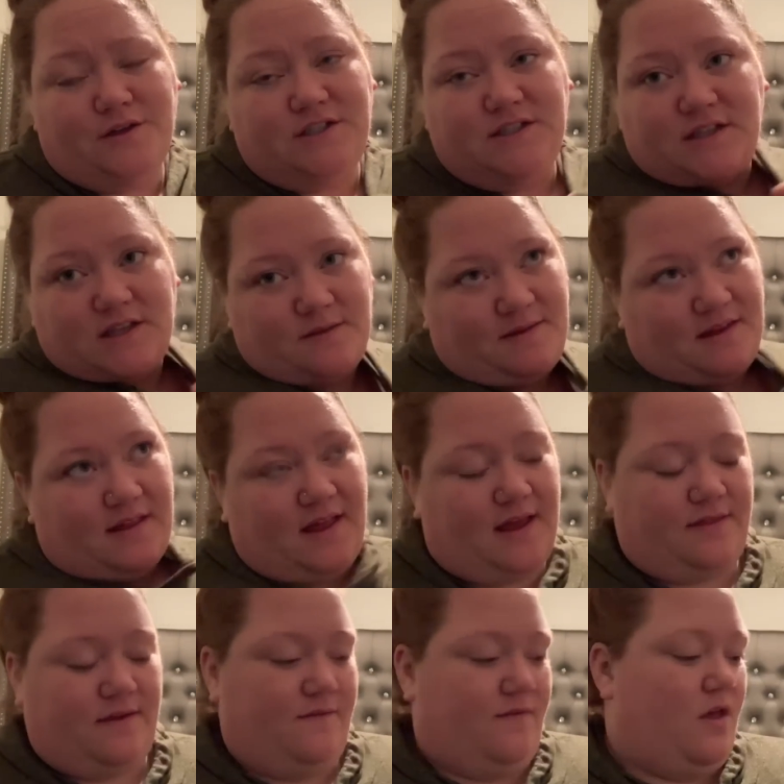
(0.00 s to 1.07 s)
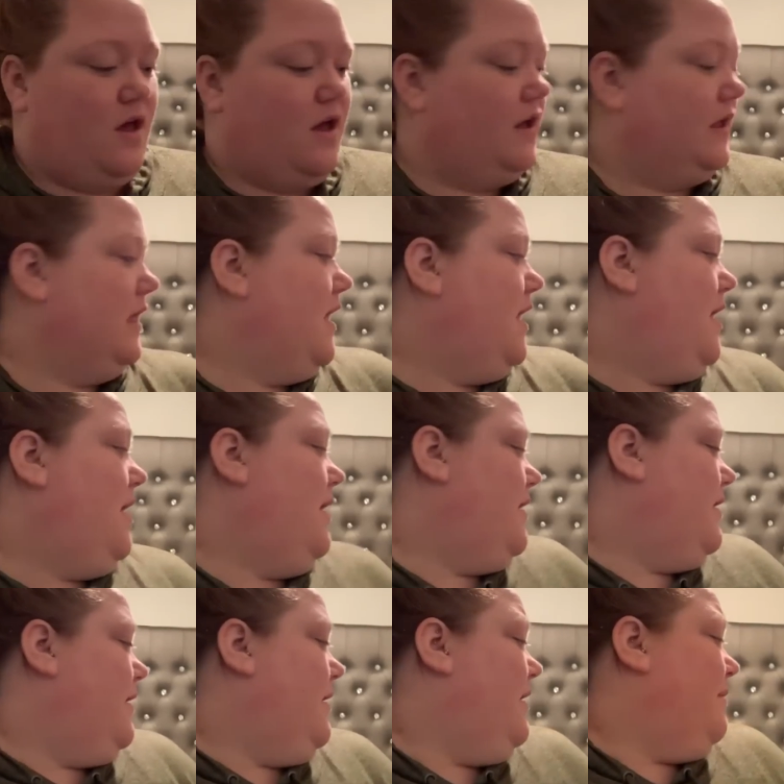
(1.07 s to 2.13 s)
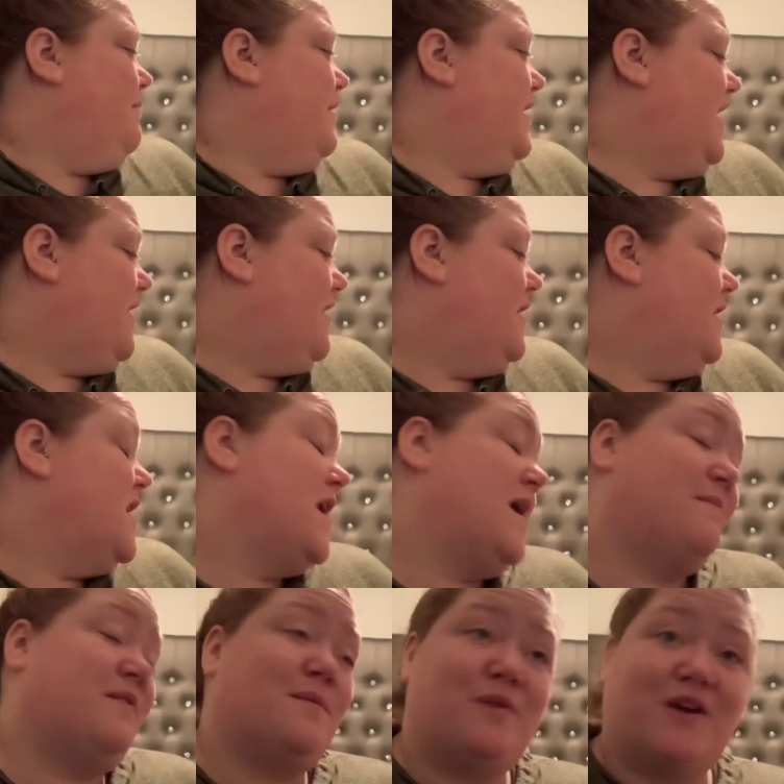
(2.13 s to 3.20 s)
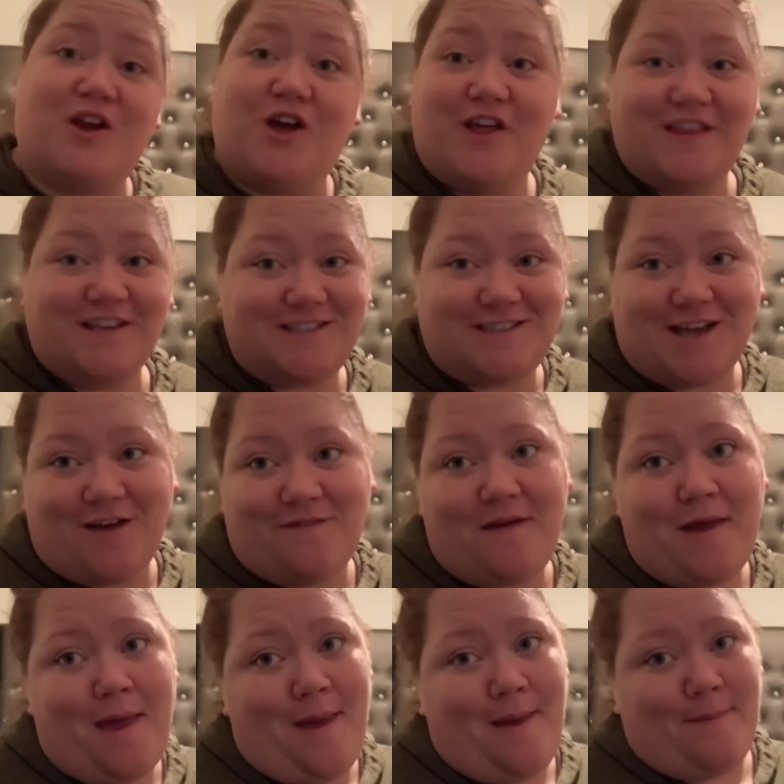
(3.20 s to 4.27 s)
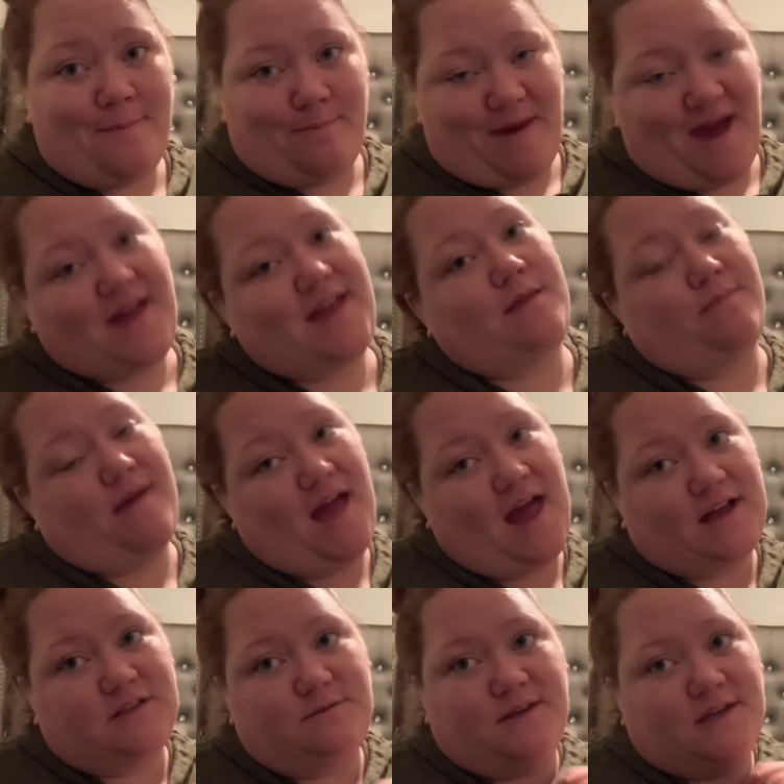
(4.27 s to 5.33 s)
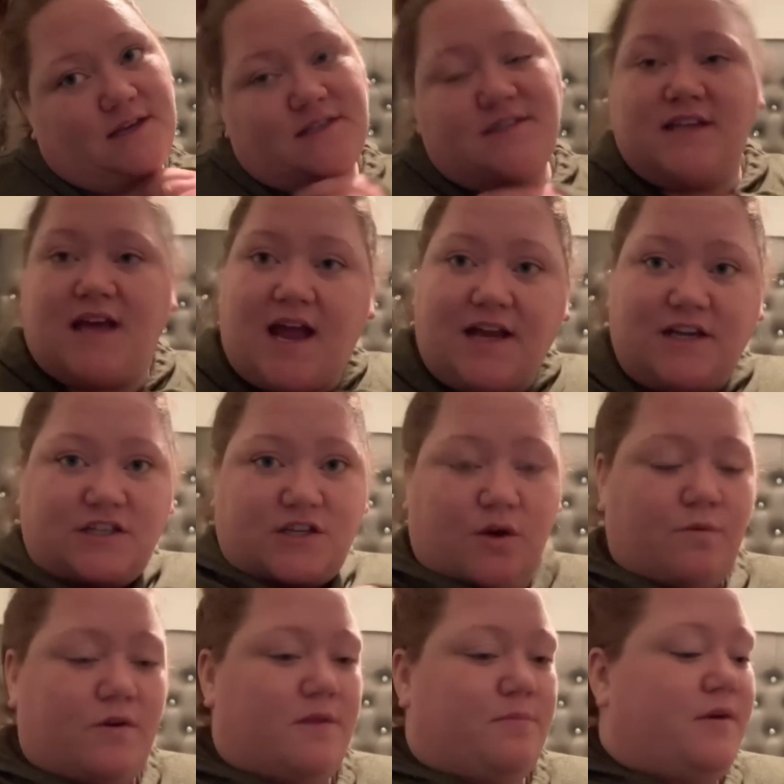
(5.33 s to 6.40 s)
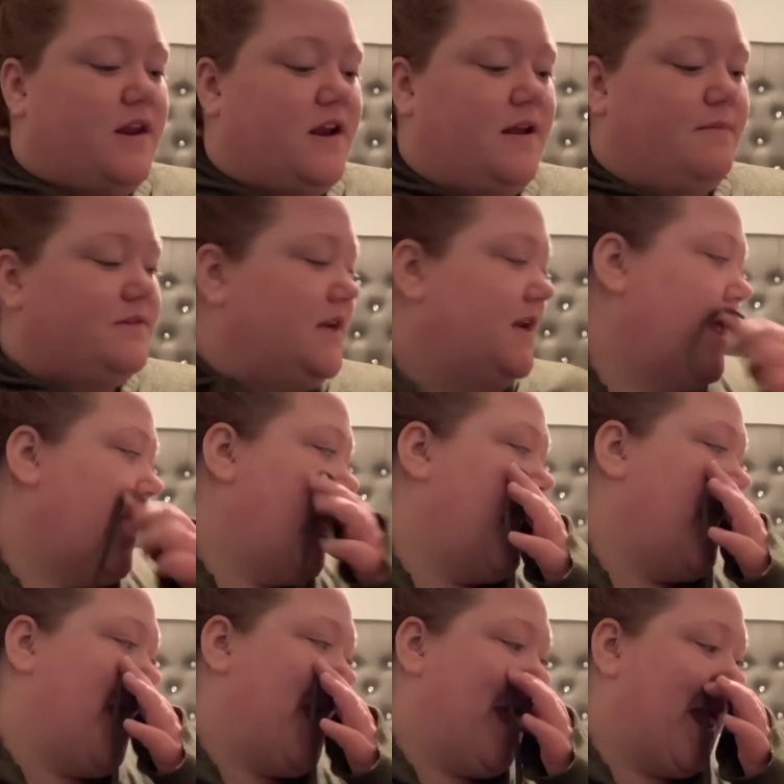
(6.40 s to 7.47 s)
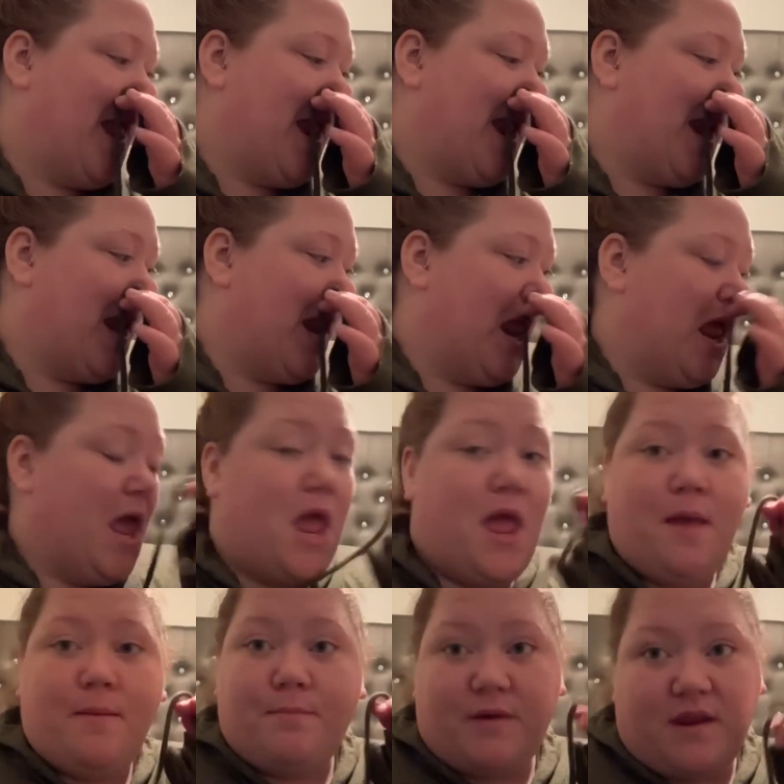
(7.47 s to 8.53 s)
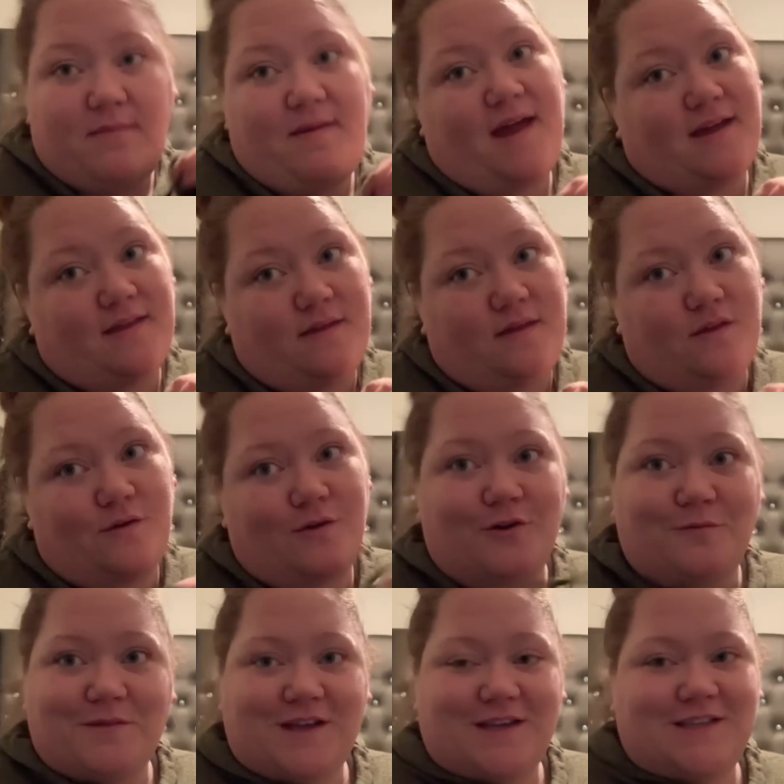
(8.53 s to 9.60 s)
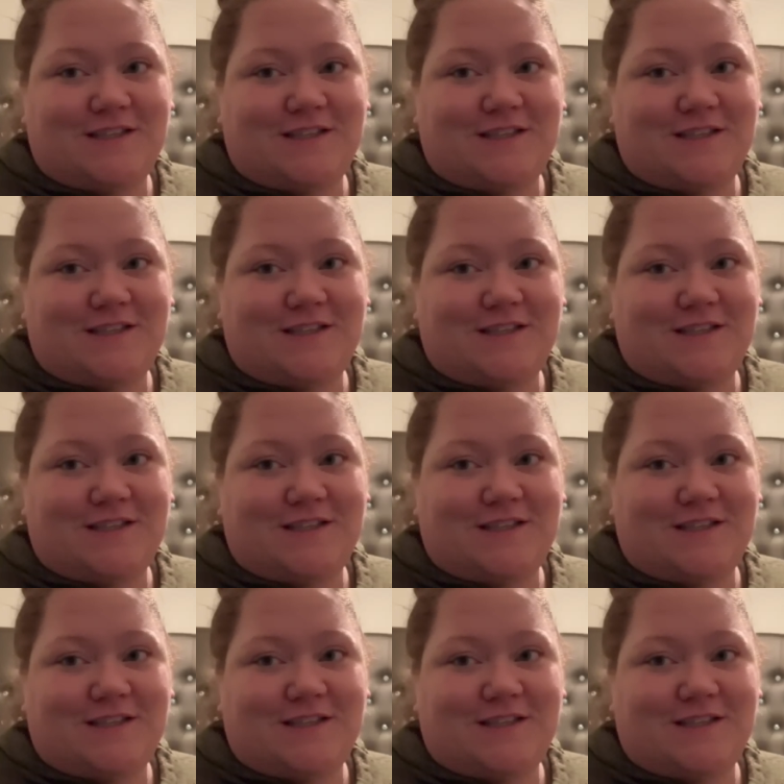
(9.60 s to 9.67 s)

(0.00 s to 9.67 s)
It's just gonna be like the vlog, but yeah, I'm gonna put all this stuff back in bags because I don't want to put it up tonight and put it back in the other room.